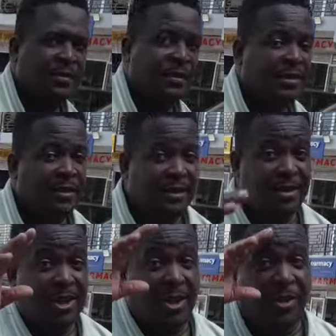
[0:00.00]
Talk to me,
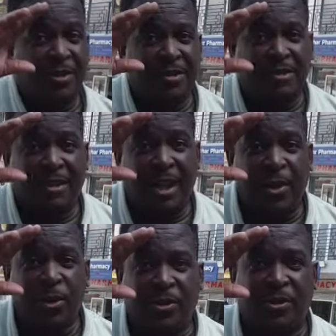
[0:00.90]
Andre. Yo,
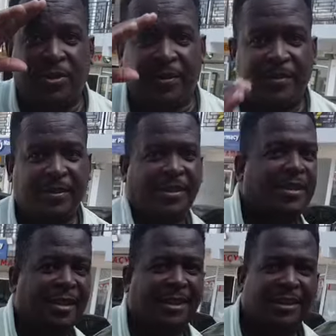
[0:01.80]
salute. Salute.
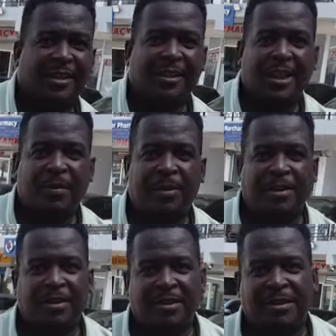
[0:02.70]
Yeah, my boy
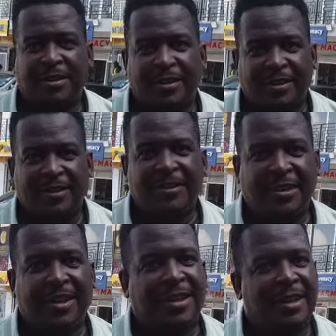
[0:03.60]
like him pork.
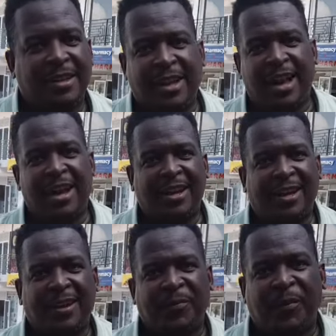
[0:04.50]
Okay, bud.
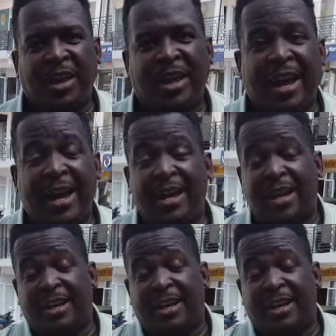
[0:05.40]
You can't argue.